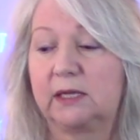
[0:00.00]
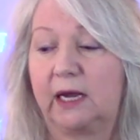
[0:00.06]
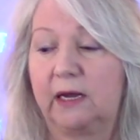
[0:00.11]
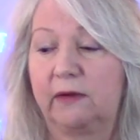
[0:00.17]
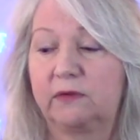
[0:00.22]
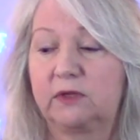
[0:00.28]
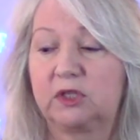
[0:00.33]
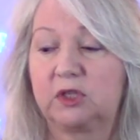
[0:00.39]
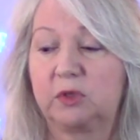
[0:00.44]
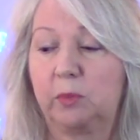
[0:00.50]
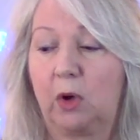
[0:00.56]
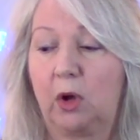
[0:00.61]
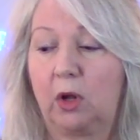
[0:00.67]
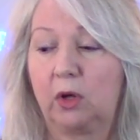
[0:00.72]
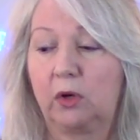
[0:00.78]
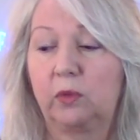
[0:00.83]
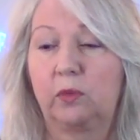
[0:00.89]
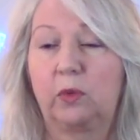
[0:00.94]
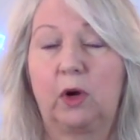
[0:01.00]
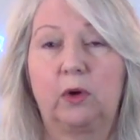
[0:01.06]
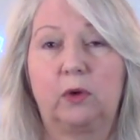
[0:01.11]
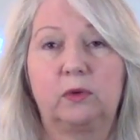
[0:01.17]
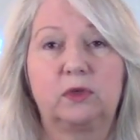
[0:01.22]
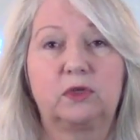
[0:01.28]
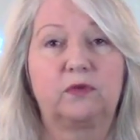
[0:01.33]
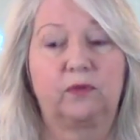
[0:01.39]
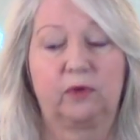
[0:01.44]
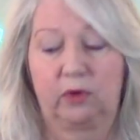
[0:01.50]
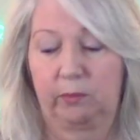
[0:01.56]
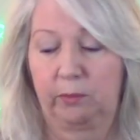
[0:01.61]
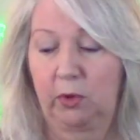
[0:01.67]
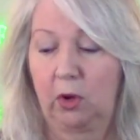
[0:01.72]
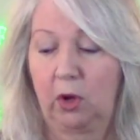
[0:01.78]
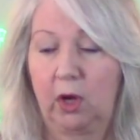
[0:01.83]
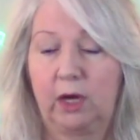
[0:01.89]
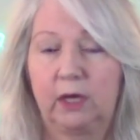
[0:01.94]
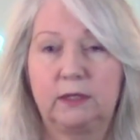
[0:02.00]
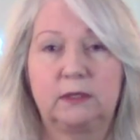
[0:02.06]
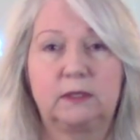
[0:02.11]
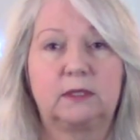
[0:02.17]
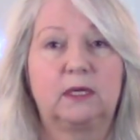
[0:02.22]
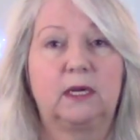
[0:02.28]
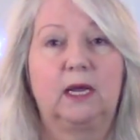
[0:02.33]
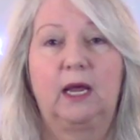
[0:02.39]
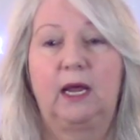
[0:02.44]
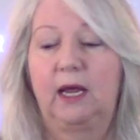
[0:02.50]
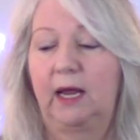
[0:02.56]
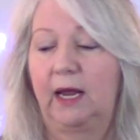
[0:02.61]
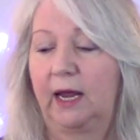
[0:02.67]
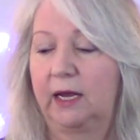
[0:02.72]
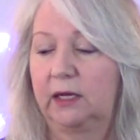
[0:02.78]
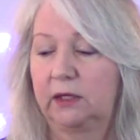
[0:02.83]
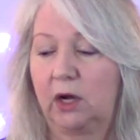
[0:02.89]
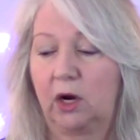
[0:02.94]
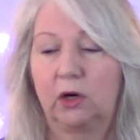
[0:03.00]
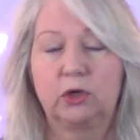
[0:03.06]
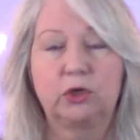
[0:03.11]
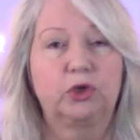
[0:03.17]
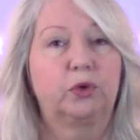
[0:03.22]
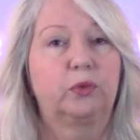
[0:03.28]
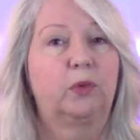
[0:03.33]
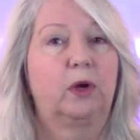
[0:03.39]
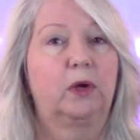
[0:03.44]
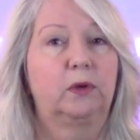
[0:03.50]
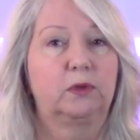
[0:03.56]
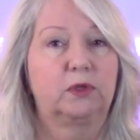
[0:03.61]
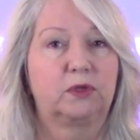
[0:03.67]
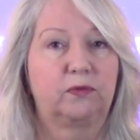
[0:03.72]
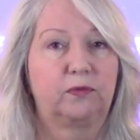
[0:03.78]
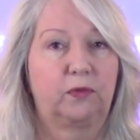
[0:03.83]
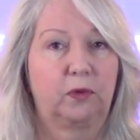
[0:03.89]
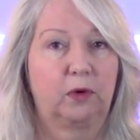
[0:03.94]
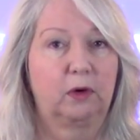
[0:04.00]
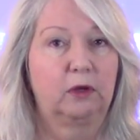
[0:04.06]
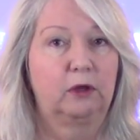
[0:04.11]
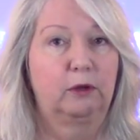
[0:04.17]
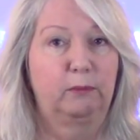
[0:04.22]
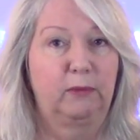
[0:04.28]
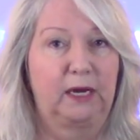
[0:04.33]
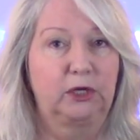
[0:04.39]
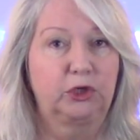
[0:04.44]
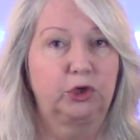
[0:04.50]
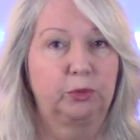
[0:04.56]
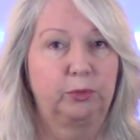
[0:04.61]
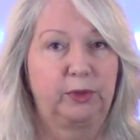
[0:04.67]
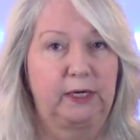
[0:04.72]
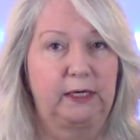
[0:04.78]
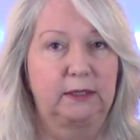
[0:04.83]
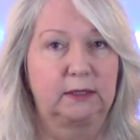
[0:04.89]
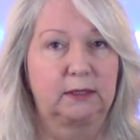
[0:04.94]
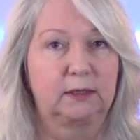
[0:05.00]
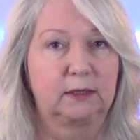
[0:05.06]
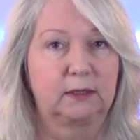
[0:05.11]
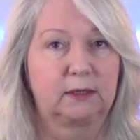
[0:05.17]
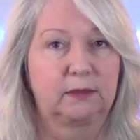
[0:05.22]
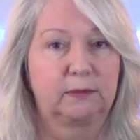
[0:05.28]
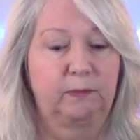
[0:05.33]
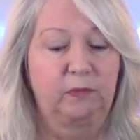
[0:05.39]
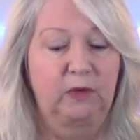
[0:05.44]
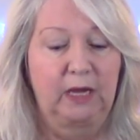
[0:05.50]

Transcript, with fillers: I have smaller rows for the pawns and larger rows for the major pieces.